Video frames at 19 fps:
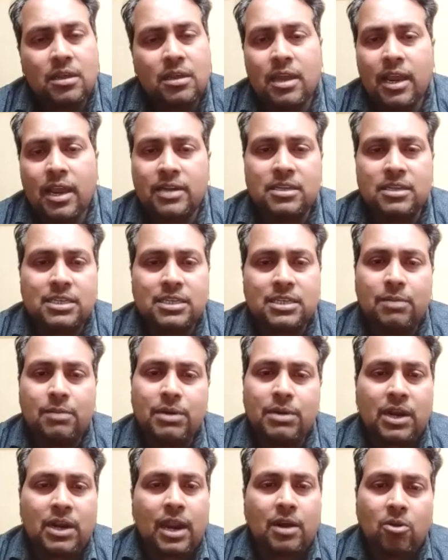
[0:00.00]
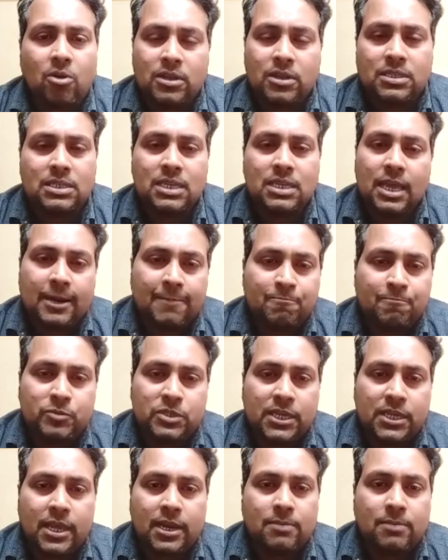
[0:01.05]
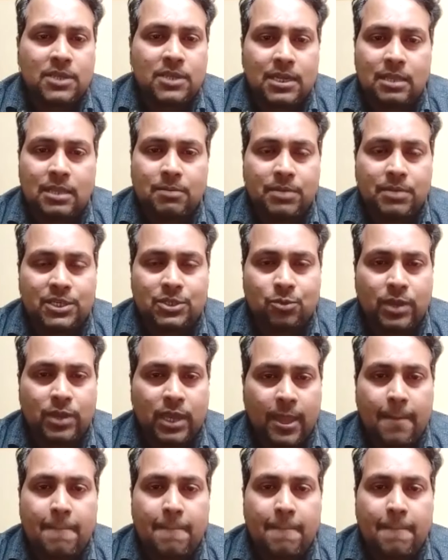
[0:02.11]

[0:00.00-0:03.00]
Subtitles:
And this can be tracked on a CRM. CRMs are the best way.